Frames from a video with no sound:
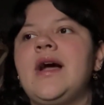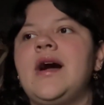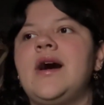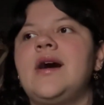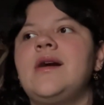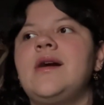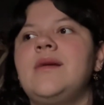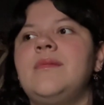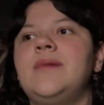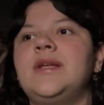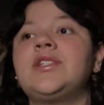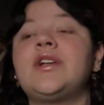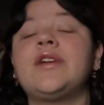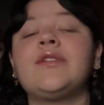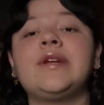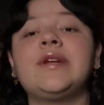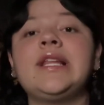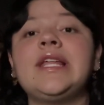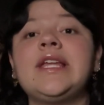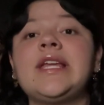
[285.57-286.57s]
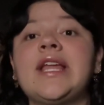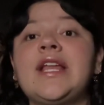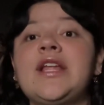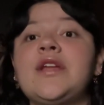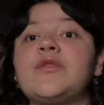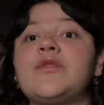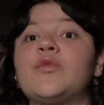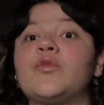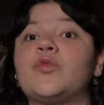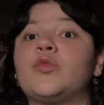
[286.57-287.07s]
It started really
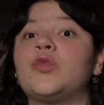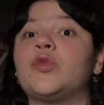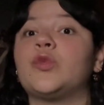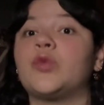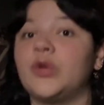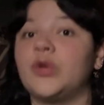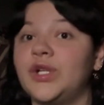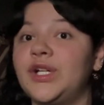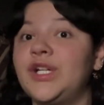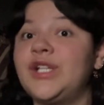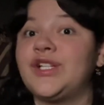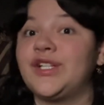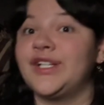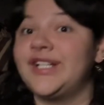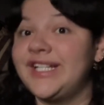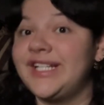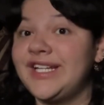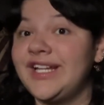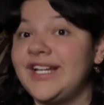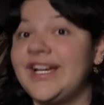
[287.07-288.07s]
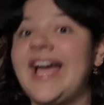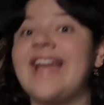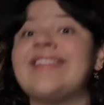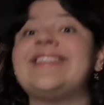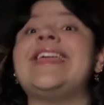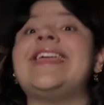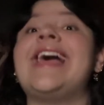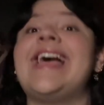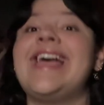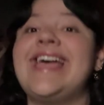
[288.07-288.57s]
getting good
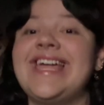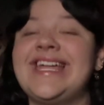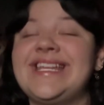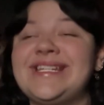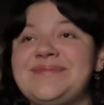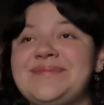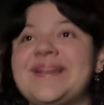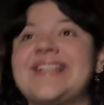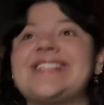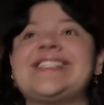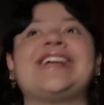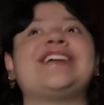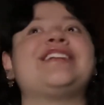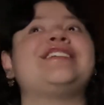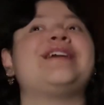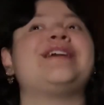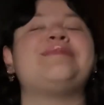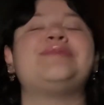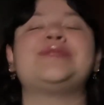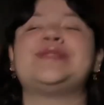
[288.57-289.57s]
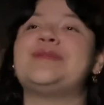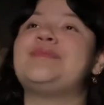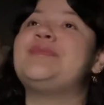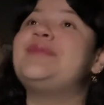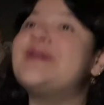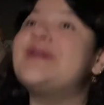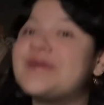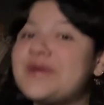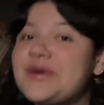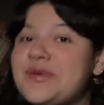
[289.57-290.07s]
at the end because I could not put the
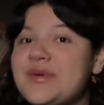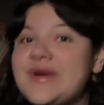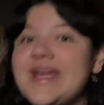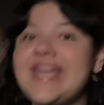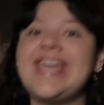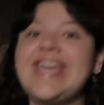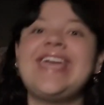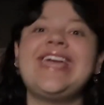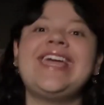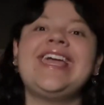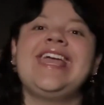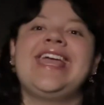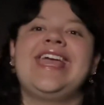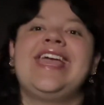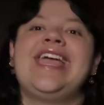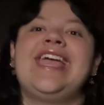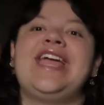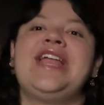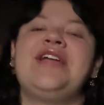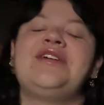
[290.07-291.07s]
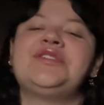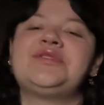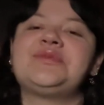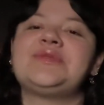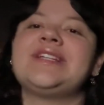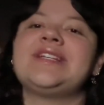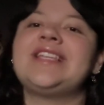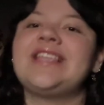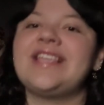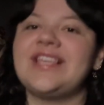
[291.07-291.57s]
book away, and it was
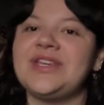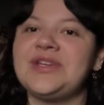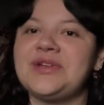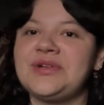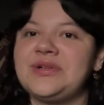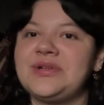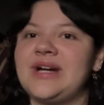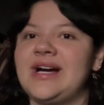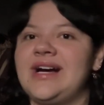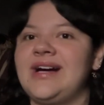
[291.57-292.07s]
really cute.